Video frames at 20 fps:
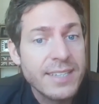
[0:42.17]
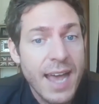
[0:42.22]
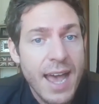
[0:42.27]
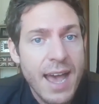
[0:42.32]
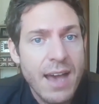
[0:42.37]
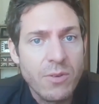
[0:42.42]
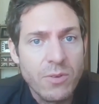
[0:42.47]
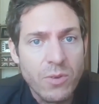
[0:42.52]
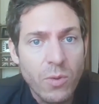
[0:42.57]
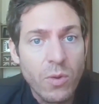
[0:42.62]

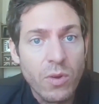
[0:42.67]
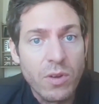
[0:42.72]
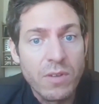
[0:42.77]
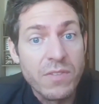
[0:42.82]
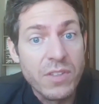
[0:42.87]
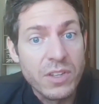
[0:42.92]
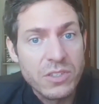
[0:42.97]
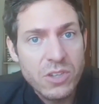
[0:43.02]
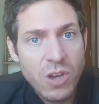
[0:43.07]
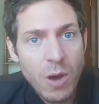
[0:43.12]
down all
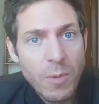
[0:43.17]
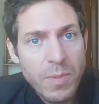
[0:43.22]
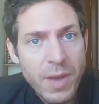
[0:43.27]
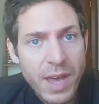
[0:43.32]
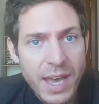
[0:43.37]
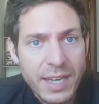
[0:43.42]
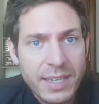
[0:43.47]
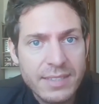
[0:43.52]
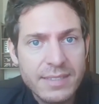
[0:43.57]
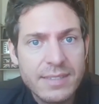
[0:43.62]
of the
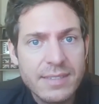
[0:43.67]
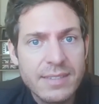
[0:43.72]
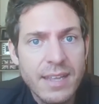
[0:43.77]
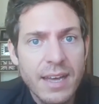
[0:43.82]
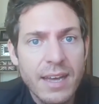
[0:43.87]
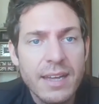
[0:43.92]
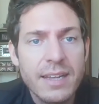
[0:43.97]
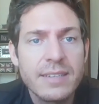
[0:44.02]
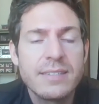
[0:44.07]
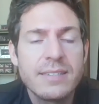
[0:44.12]
topics
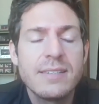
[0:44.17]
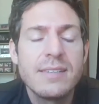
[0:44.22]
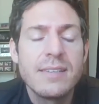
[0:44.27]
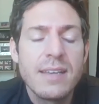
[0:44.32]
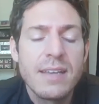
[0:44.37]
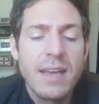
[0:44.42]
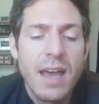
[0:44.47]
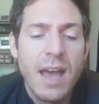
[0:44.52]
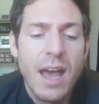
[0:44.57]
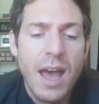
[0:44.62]

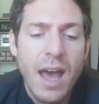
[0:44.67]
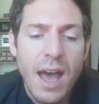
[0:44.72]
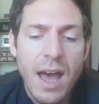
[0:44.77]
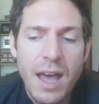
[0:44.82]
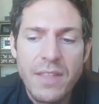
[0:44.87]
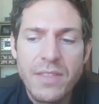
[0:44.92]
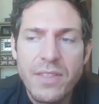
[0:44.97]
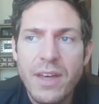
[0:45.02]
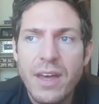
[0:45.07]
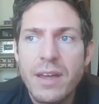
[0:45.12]

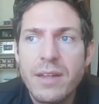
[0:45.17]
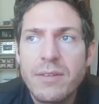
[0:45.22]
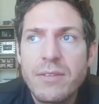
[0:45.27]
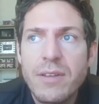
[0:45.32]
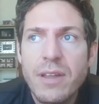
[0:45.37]
that